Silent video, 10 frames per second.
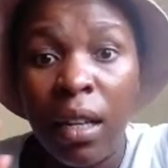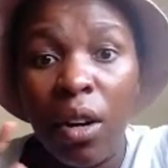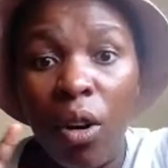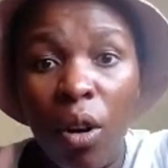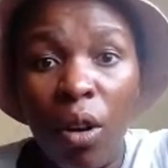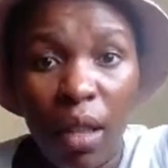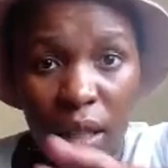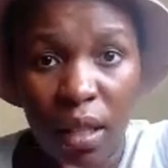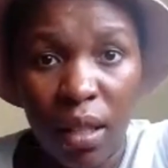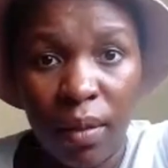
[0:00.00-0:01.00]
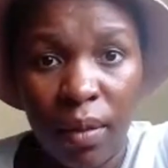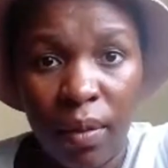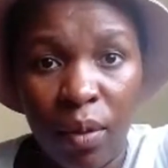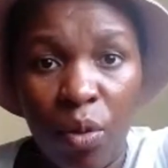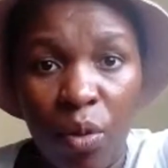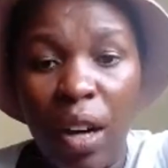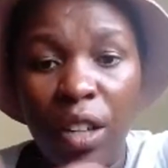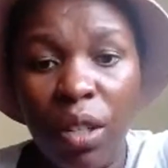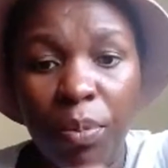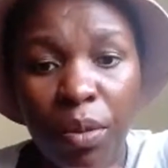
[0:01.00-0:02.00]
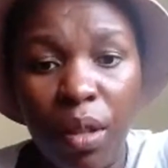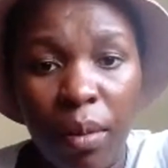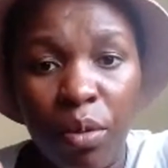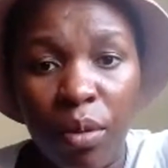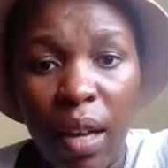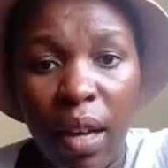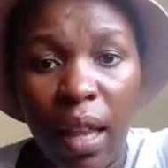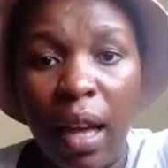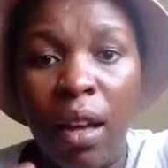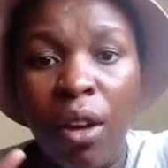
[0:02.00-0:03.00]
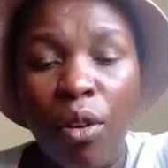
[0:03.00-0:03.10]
All this, when you actually put them together,